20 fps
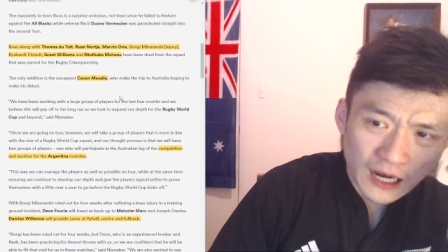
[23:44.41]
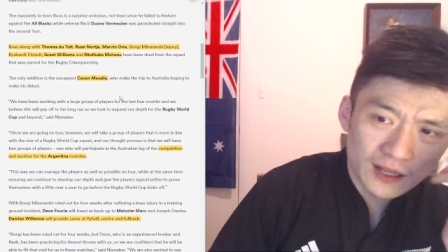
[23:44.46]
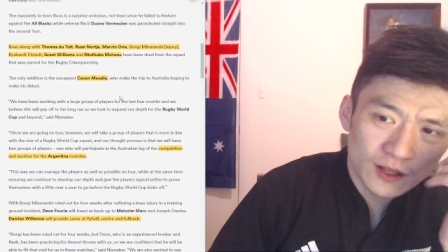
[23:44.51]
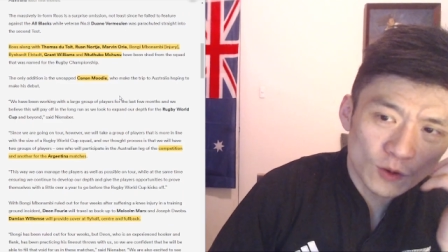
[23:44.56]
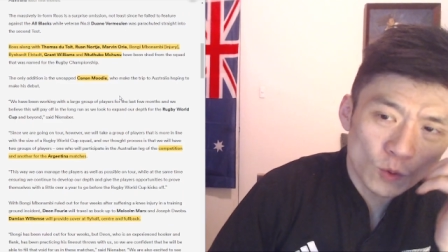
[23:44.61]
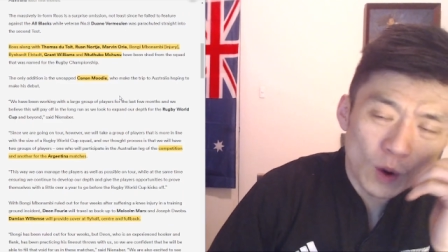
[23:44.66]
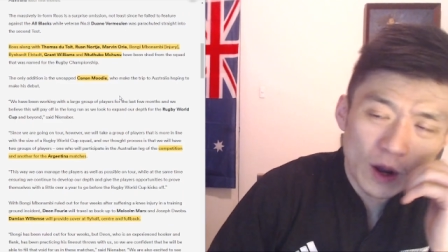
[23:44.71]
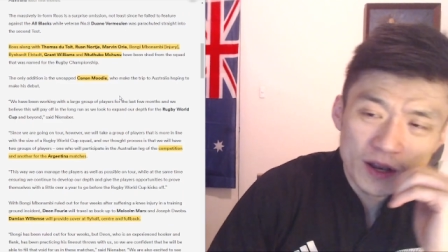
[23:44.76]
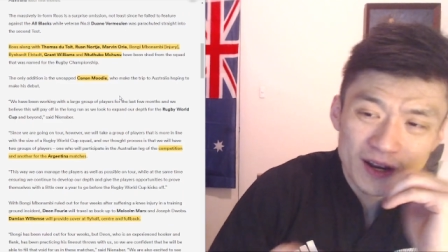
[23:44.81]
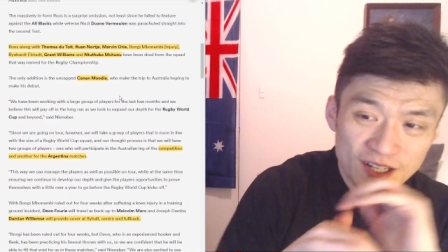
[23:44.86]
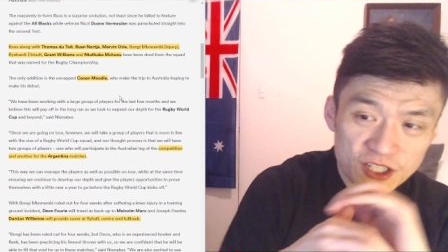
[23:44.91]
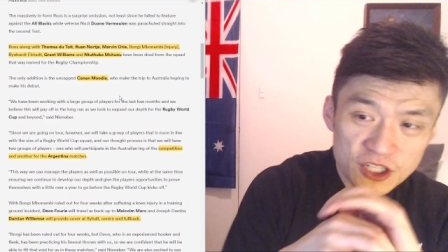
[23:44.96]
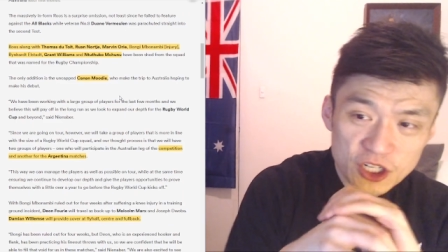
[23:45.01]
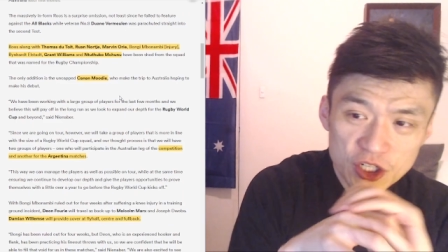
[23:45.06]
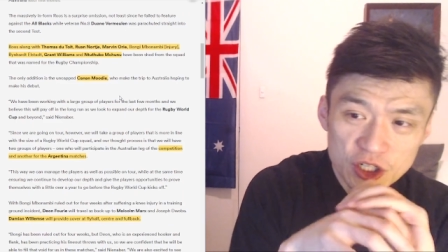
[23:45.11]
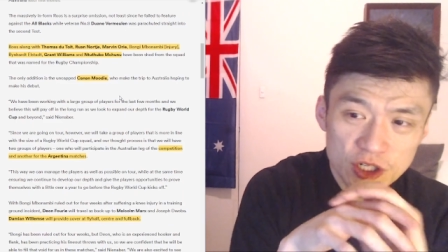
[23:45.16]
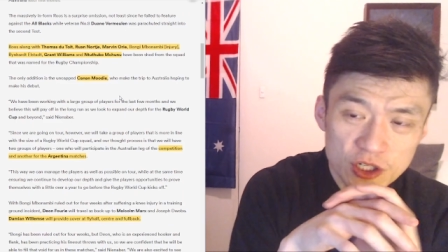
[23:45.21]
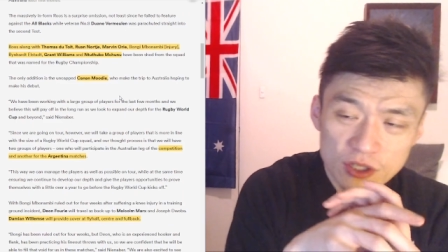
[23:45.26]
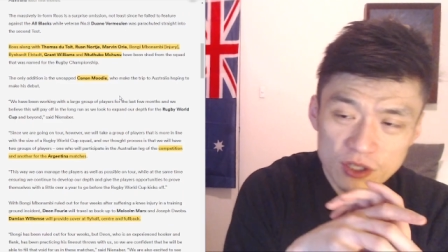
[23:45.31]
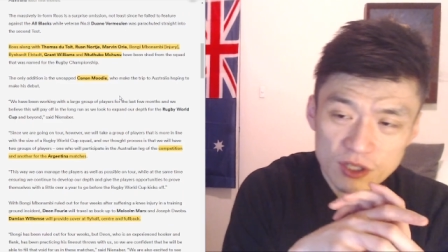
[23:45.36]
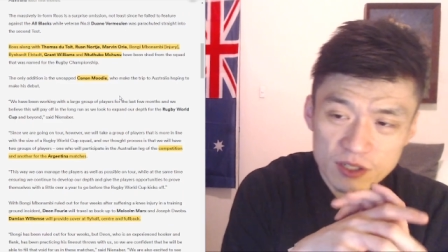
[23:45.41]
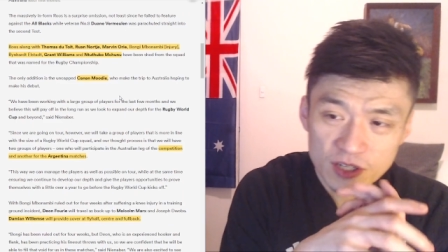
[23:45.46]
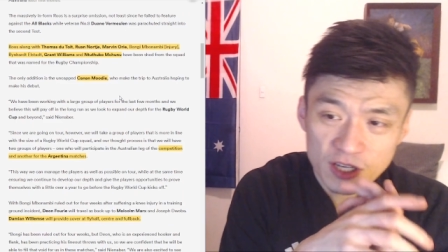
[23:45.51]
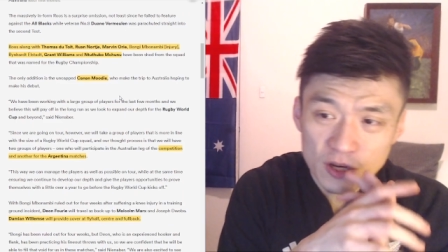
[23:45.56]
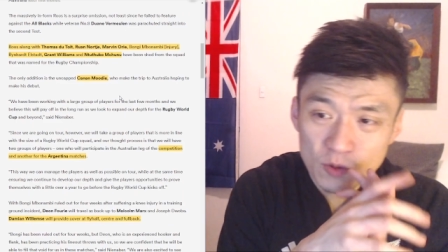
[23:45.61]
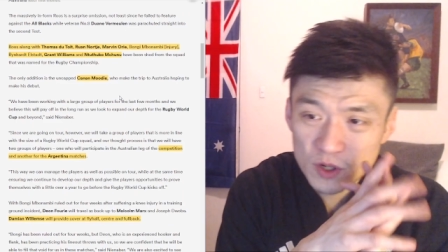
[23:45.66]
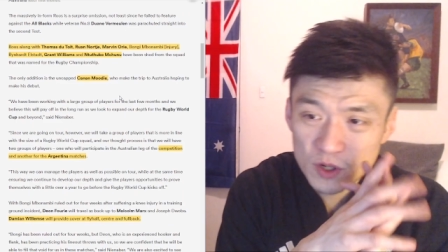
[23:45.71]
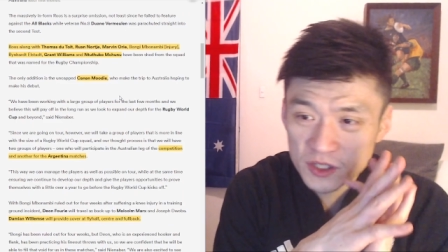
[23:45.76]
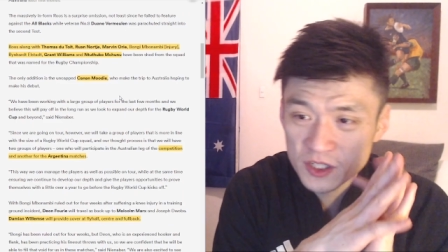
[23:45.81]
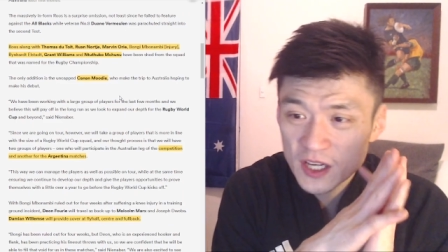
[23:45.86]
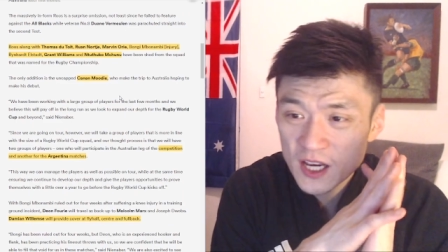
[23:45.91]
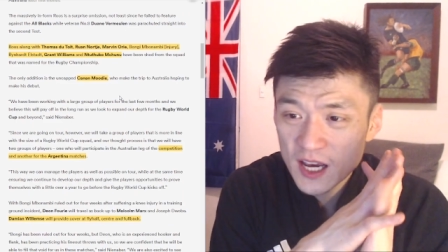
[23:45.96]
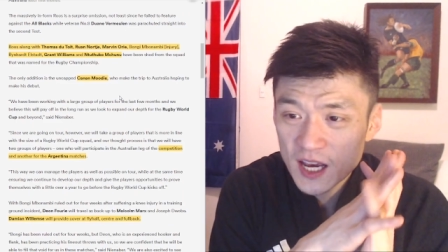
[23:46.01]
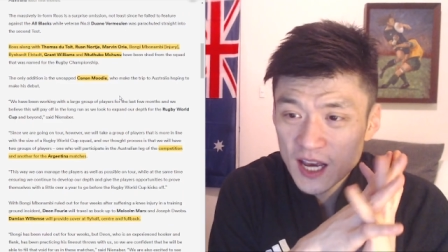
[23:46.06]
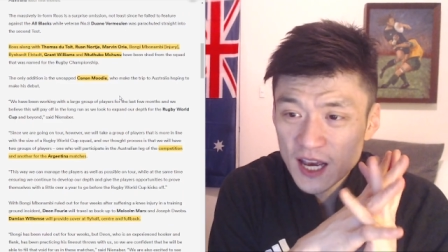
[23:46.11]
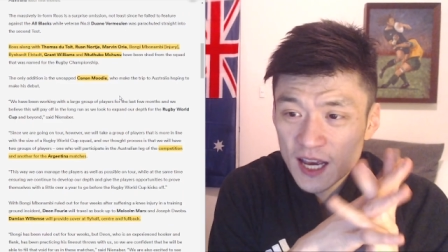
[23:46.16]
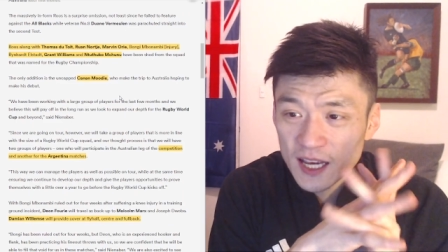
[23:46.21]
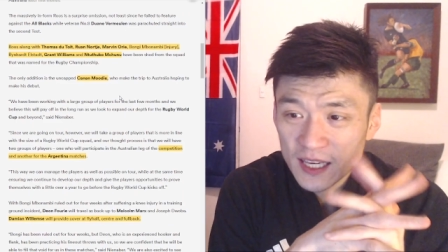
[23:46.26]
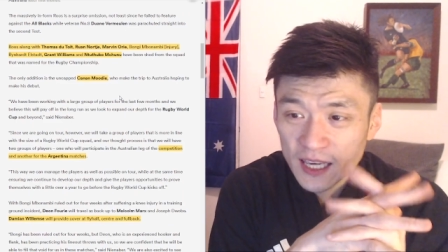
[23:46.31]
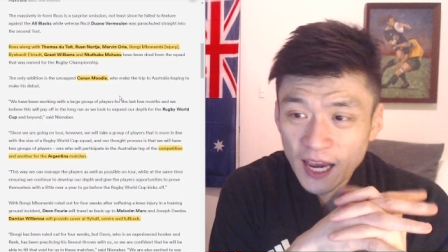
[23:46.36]
One addition to the team was
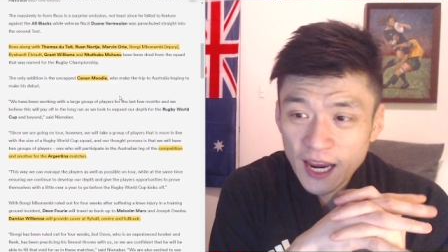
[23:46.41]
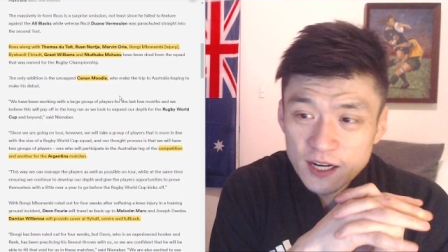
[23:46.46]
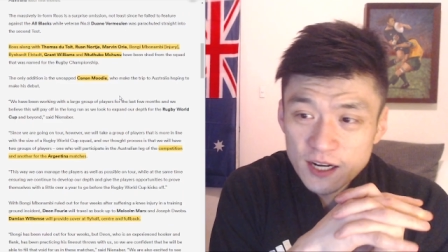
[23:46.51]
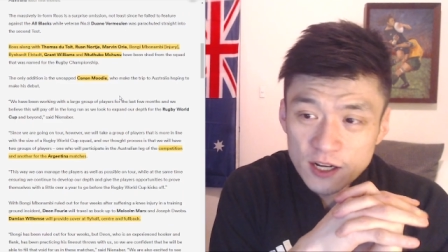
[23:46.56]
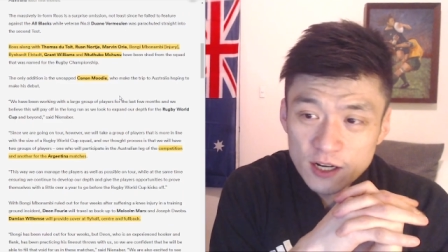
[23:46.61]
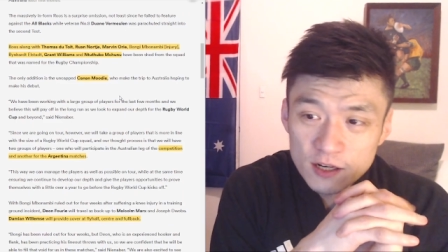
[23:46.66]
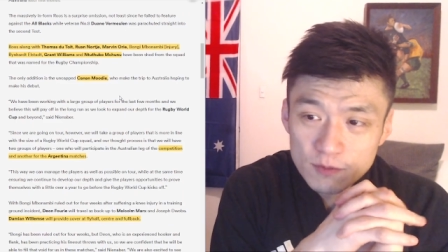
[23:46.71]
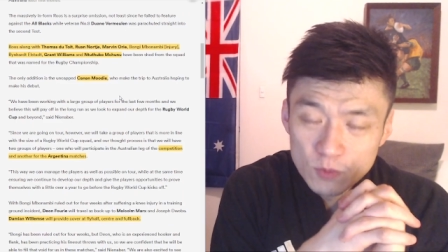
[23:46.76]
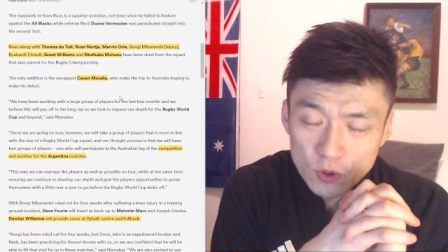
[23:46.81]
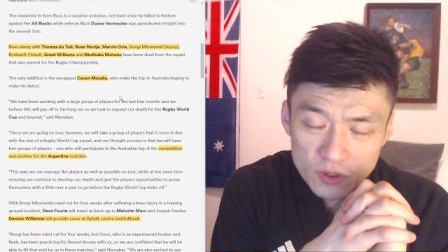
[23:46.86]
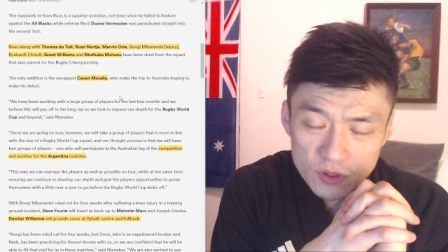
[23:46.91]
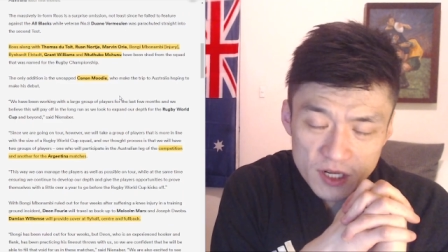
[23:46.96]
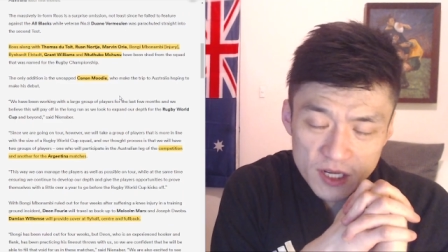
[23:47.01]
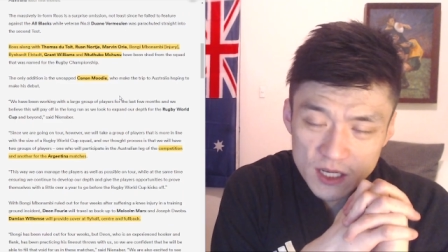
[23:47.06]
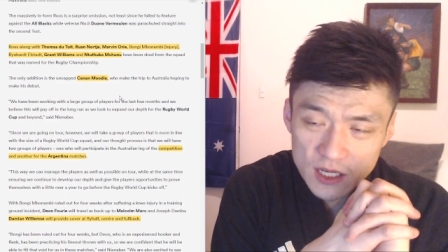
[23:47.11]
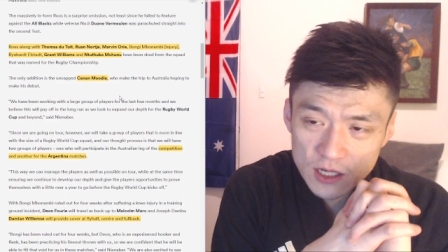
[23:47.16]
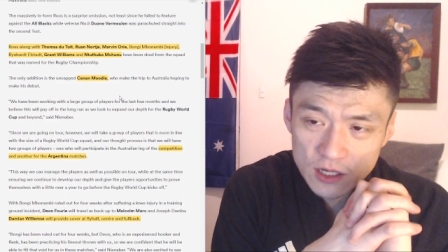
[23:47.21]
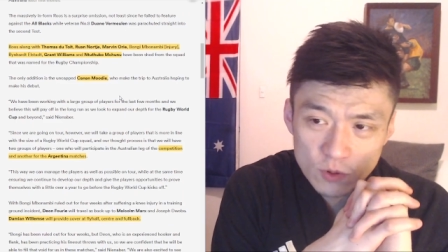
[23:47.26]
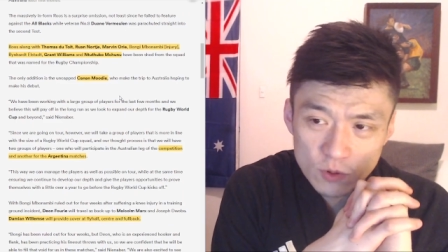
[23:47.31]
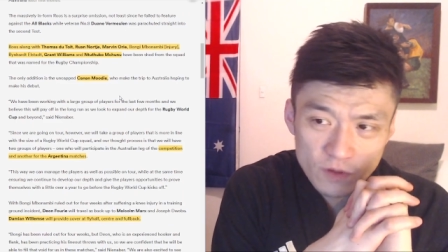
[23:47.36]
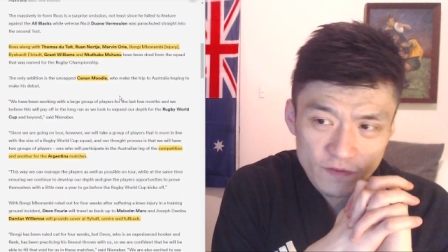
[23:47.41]
Kanan Moody,